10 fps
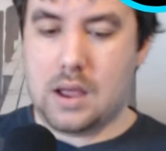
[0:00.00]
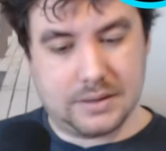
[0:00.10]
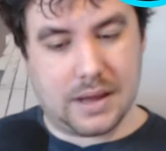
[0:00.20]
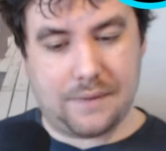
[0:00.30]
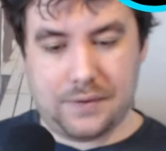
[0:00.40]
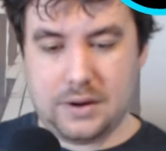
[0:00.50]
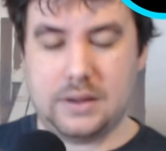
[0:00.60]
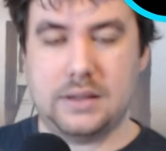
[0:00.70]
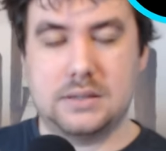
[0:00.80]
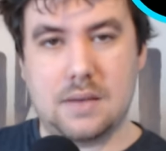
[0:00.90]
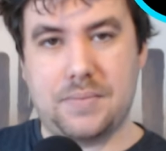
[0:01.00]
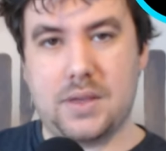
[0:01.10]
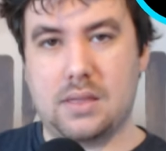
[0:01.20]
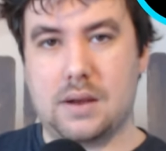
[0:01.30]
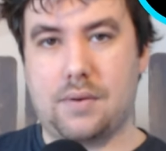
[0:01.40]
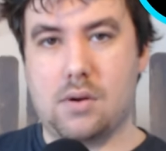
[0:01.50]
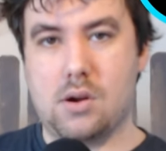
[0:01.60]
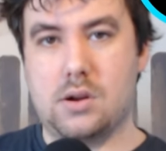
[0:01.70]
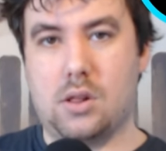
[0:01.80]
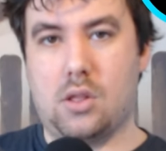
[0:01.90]
Definitely something that I've
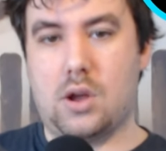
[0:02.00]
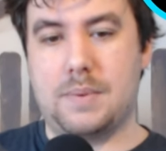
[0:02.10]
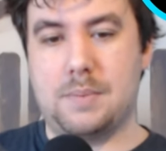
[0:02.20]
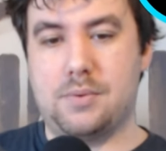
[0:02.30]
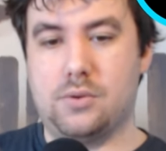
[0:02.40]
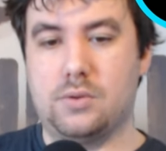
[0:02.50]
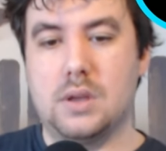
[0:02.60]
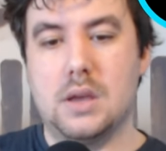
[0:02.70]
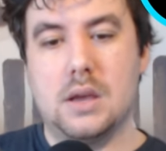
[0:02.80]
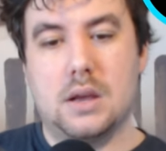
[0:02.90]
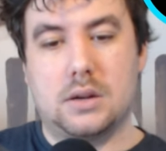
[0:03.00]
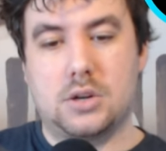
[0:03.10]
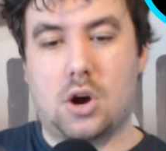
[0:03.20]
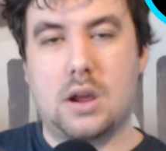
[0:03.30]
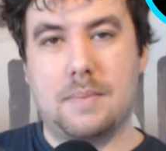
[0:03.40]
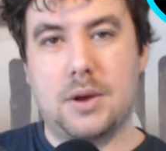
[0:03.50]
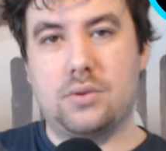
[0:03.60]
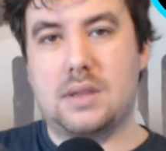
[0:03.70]
heard a lot of people talk about.